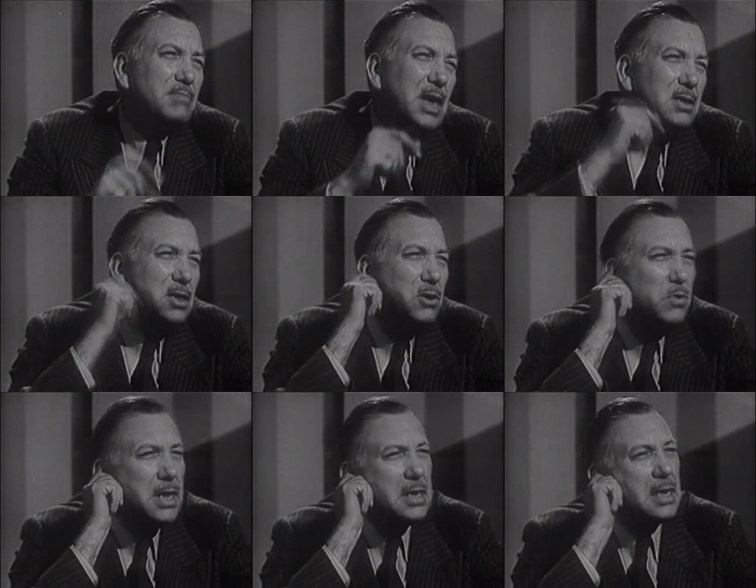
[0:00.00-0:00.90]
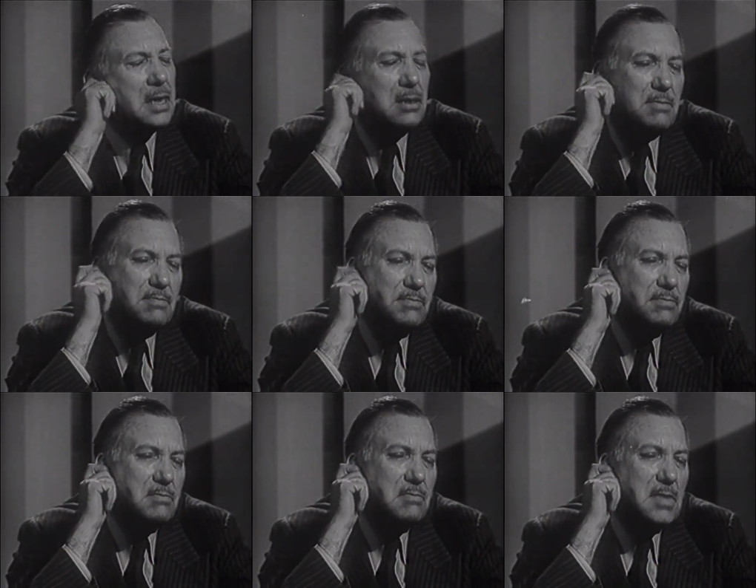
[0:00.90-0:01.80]
About two weeks ago.
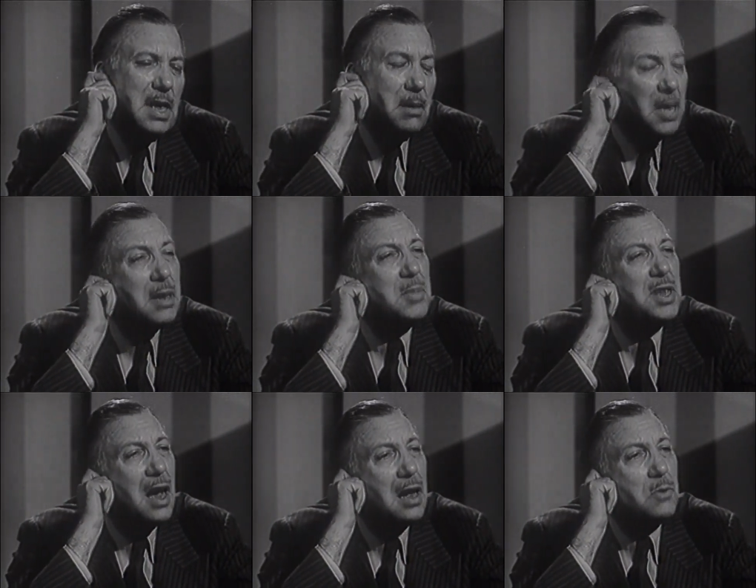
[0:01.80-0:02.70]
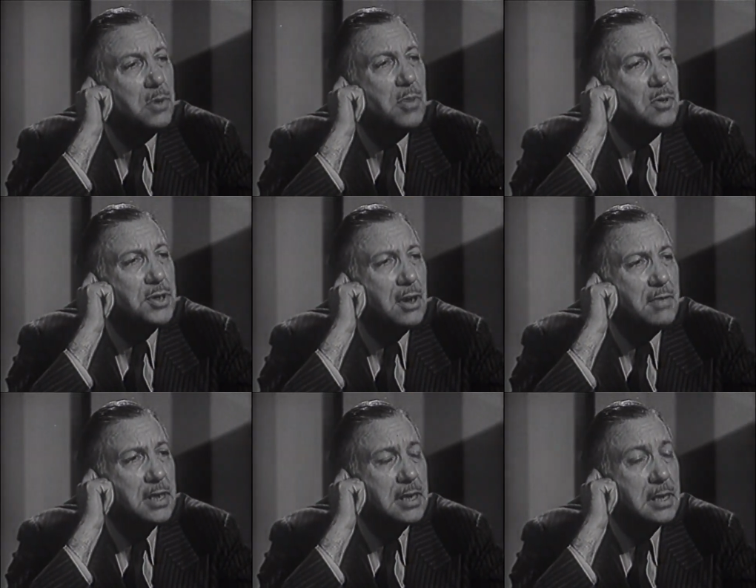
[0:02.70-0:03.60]
I met him in the Hollywood post
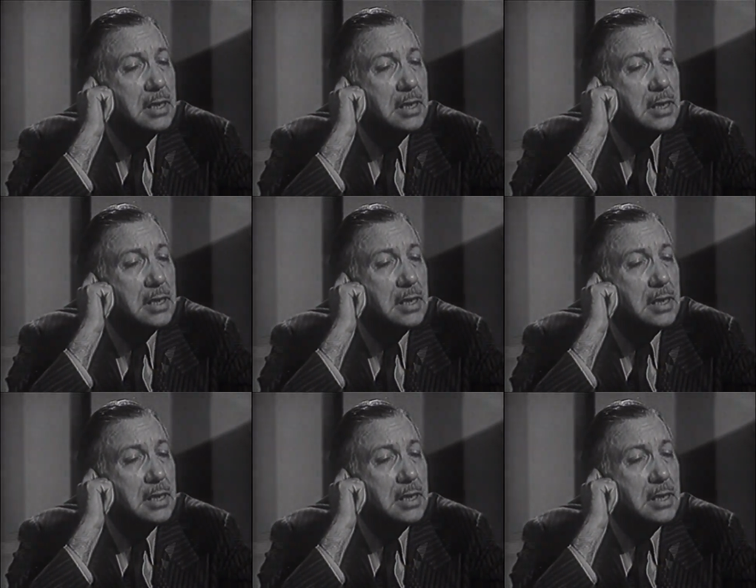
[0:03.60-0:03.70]
office.